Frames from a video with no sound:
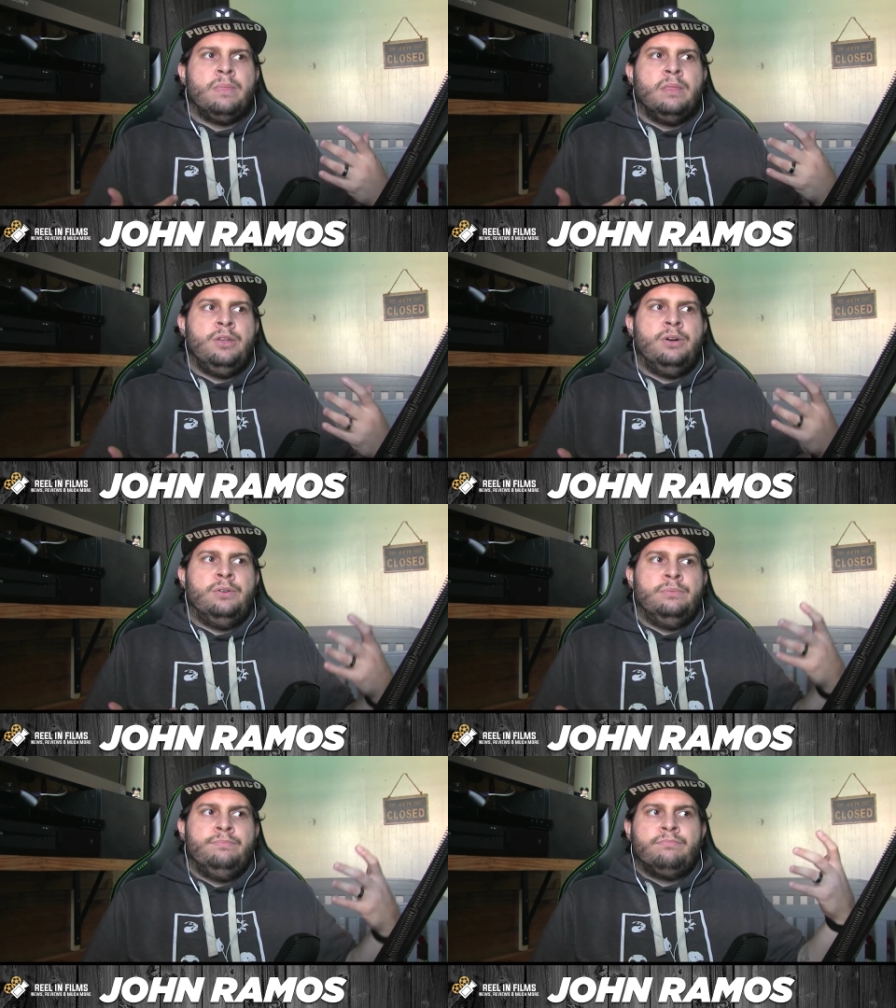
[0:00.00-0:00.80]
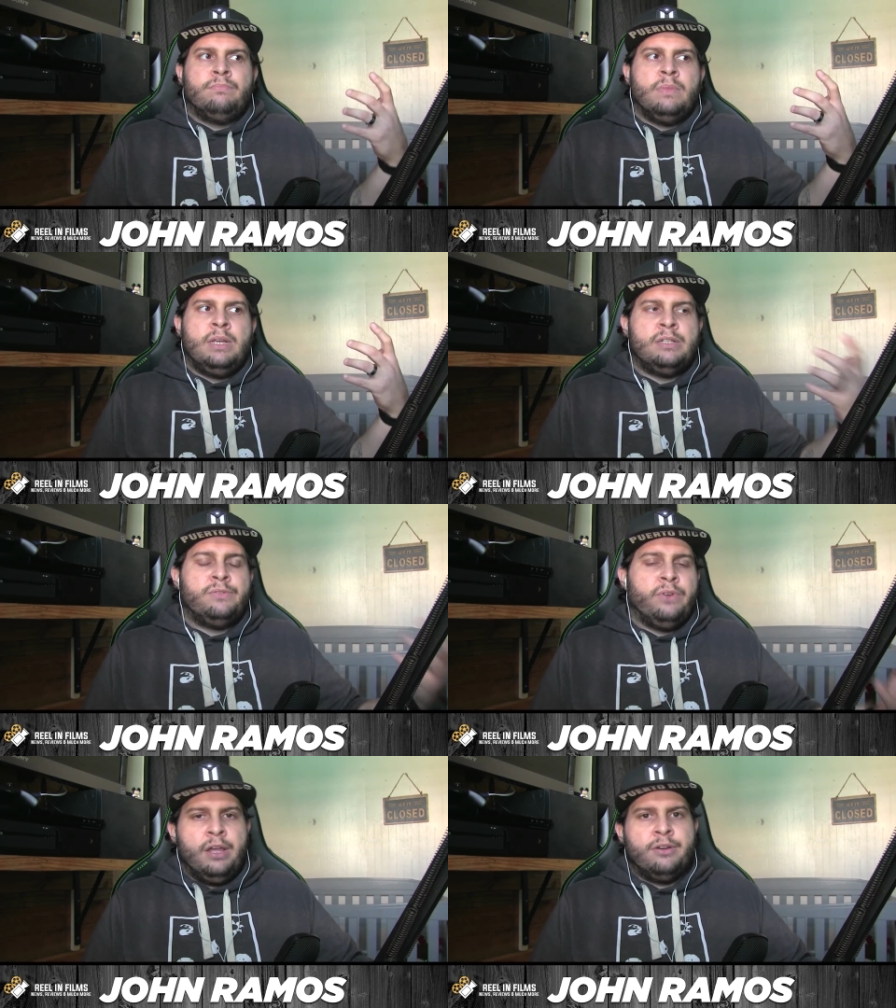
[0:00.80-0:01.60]
you know, his
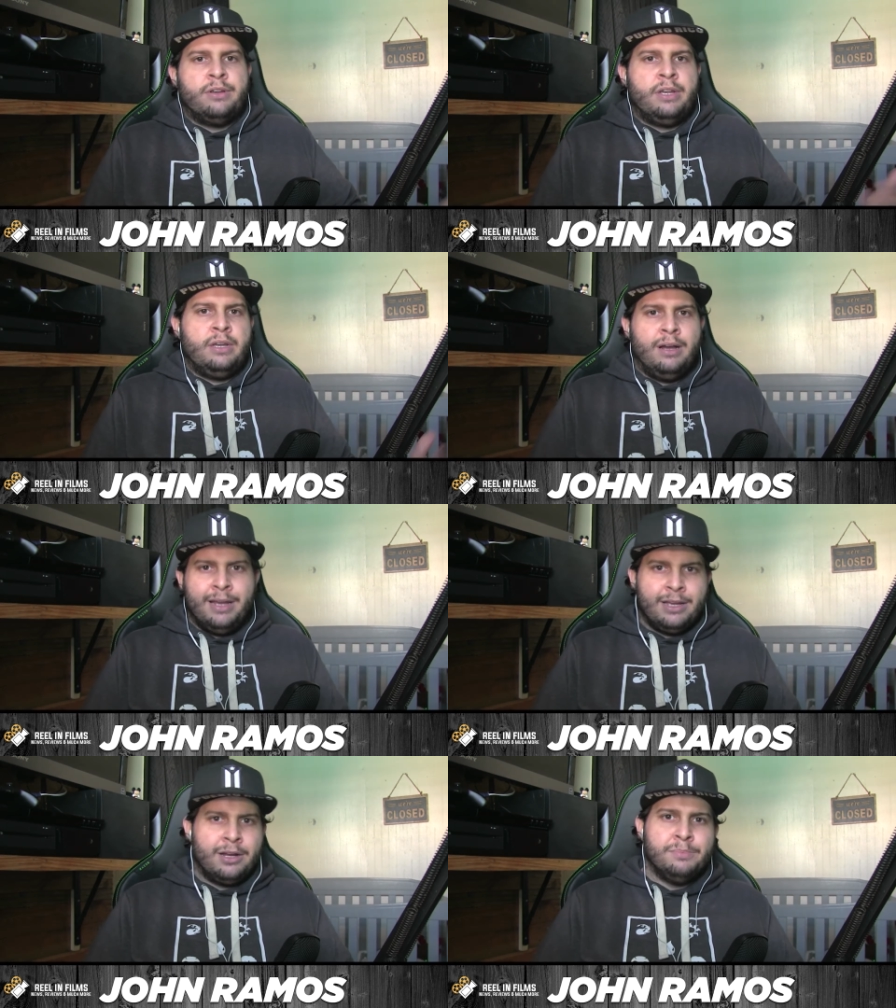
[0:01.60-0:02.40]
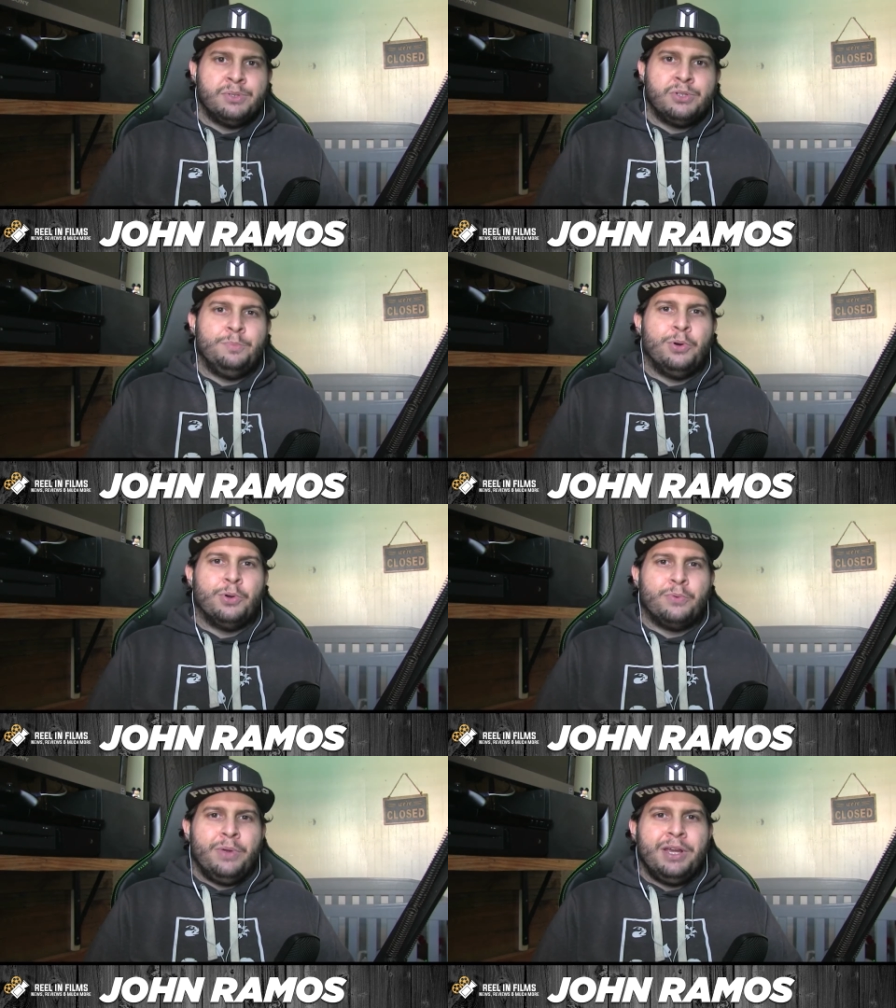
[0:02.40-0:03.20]
father comes to
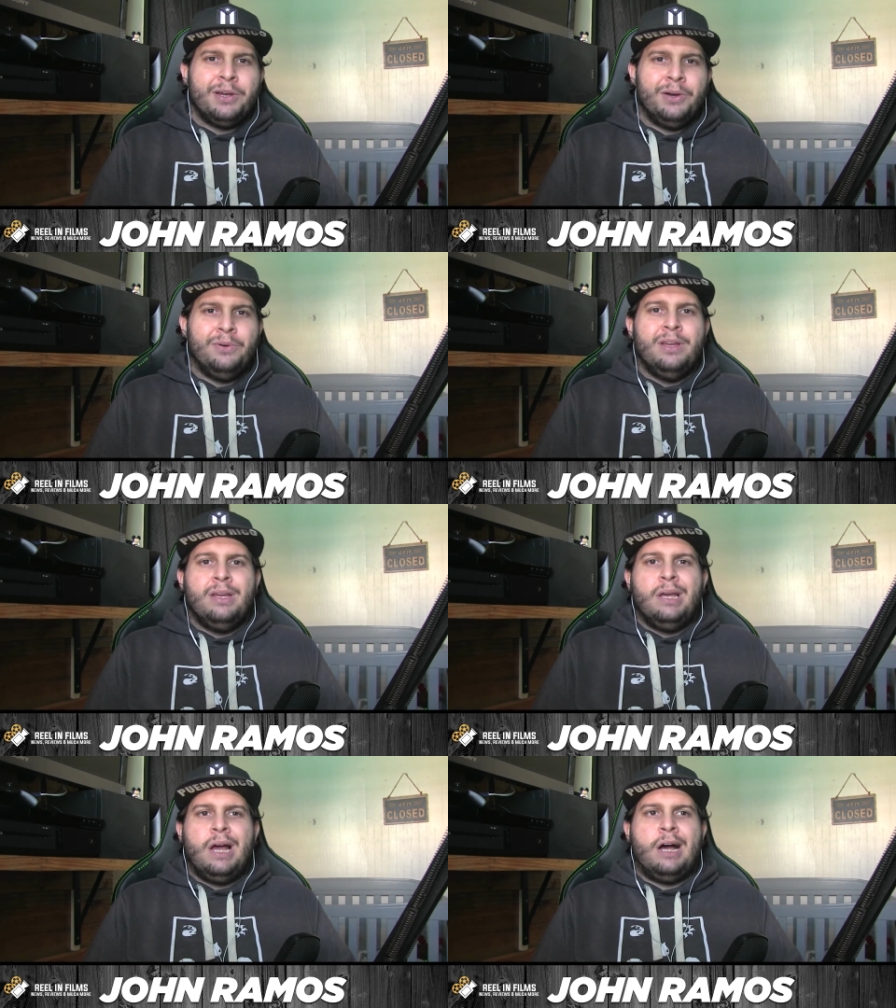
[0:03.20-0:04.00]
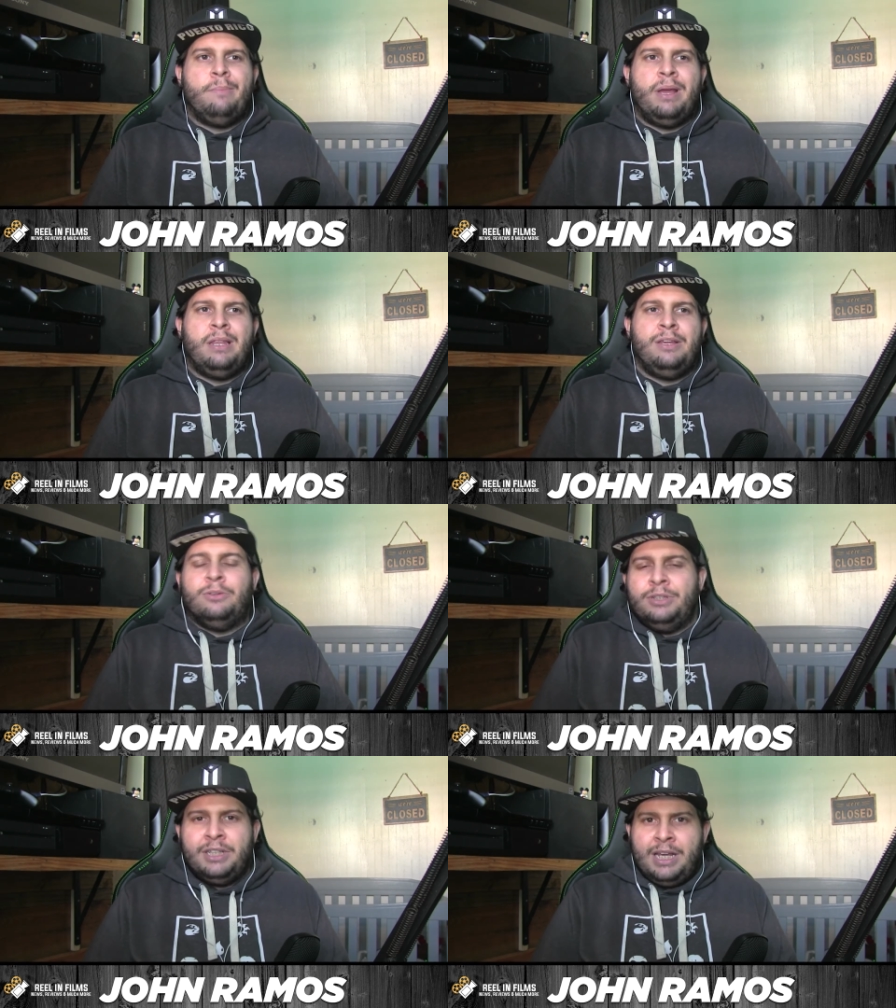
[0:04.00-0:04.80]
Puerto Rico um, and the
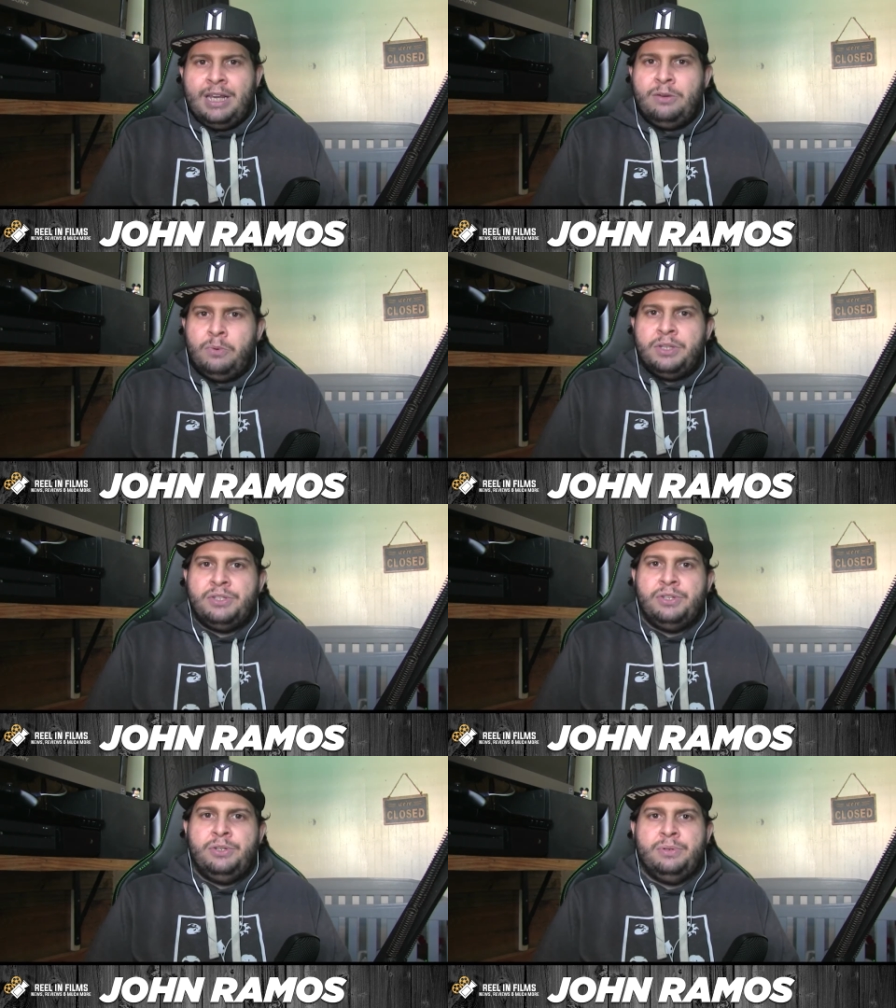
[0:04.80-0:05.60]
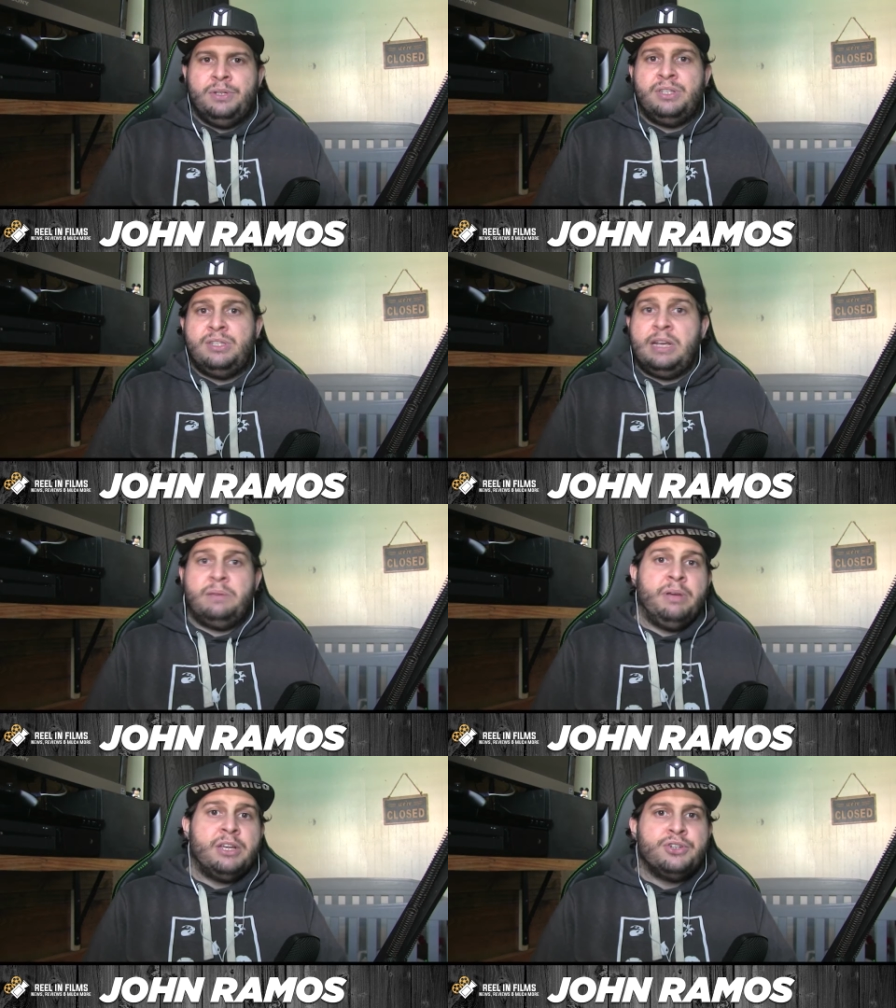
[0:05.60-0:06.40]
only thing that he wants to do is take
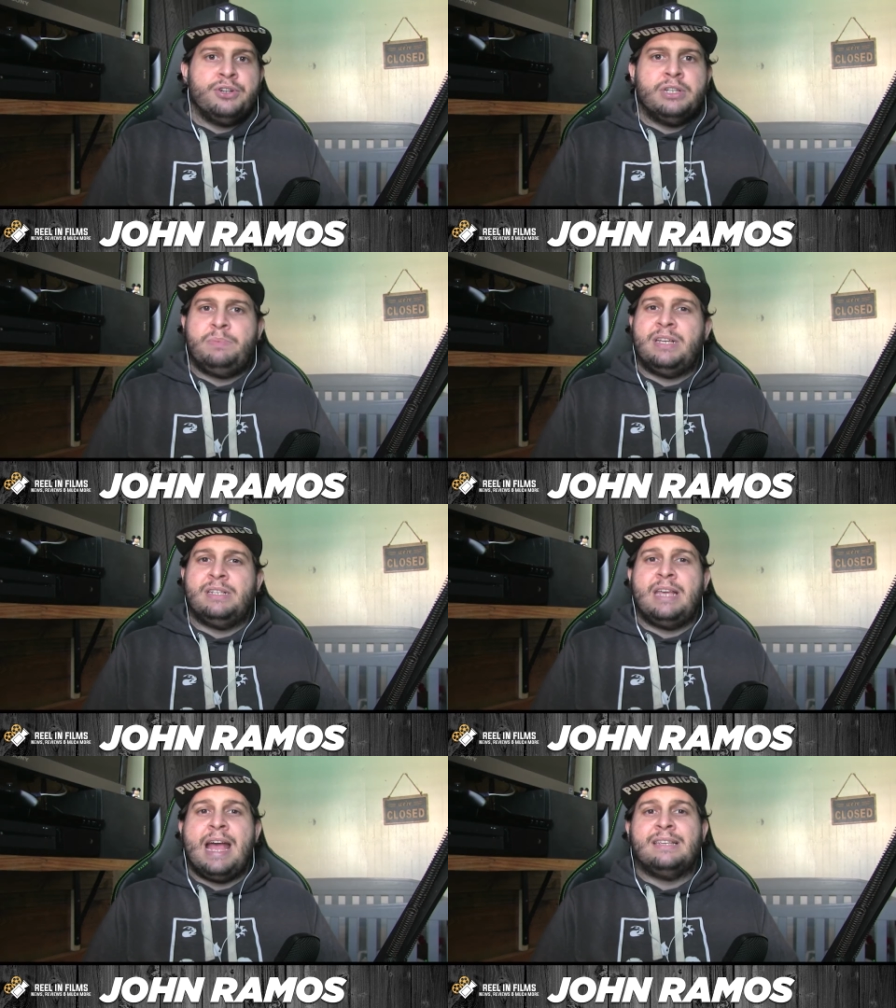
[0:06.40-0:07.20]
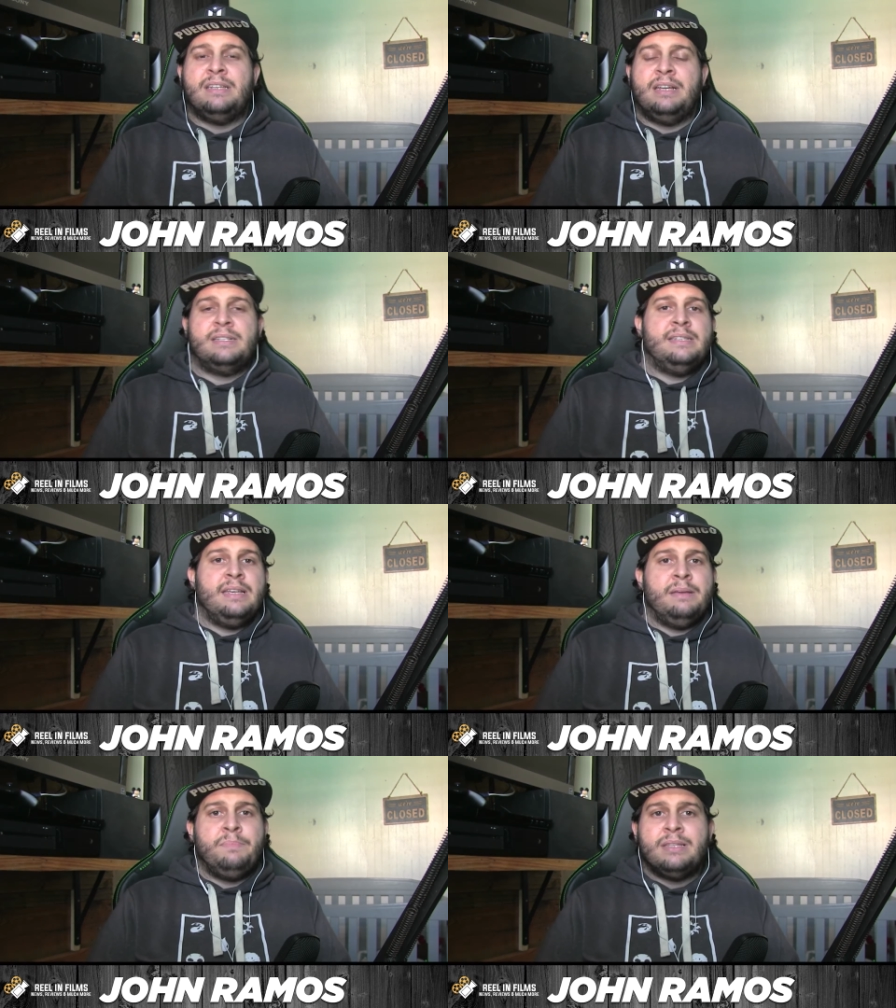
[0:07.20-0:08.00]
pictures because he has an
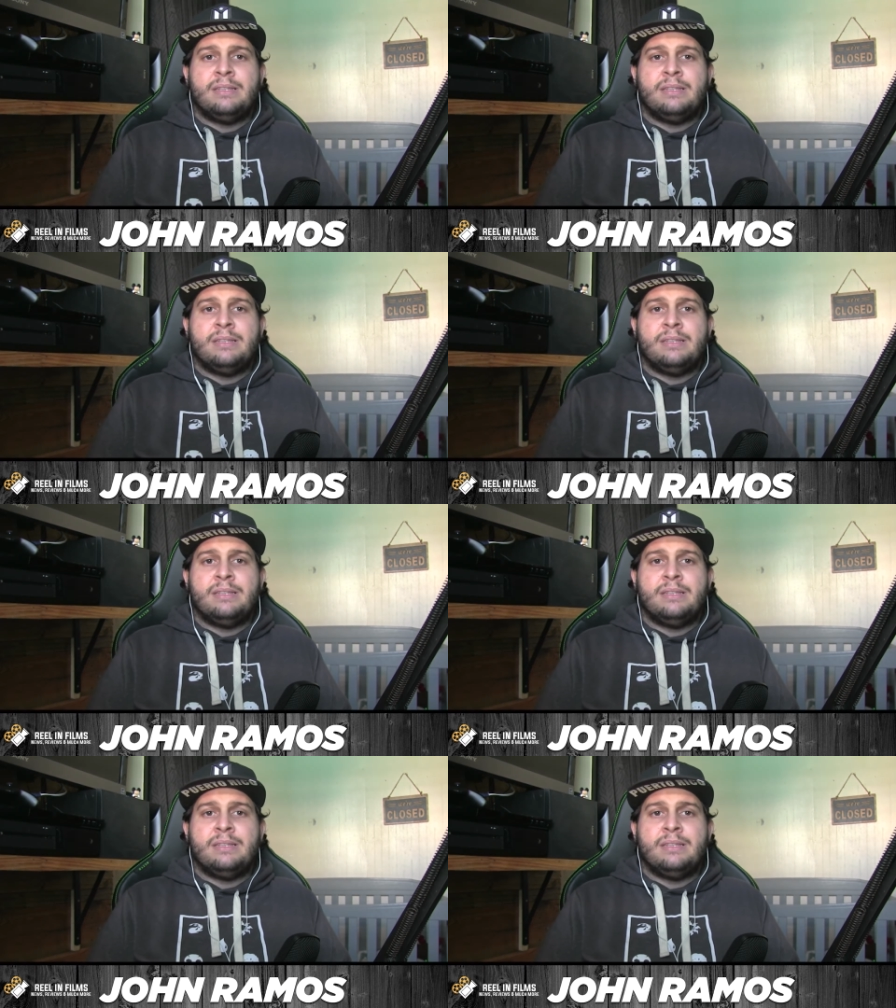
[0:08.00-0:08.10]
exhibit